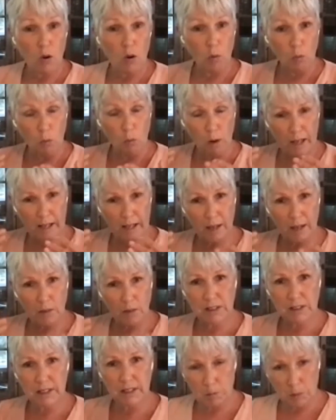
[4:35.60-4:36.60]
When I
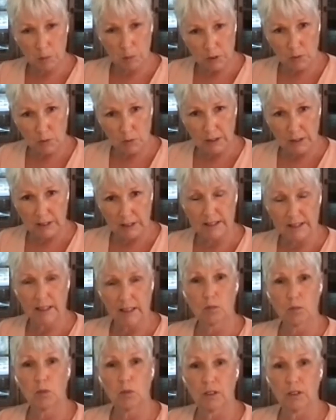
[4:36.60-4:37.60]
was able to release
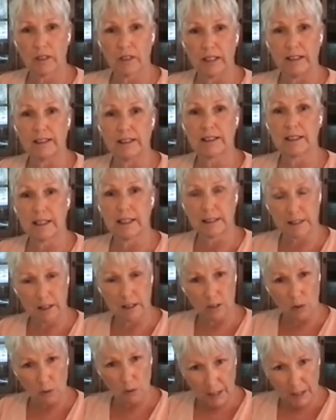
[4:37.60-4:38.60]
unworthiness, they
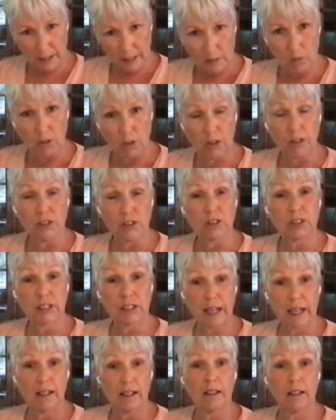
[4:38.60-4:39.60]
said, okay, we're going to
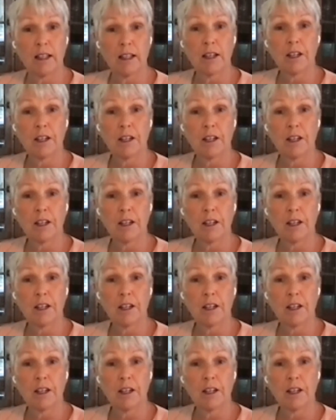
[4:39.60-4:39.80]
start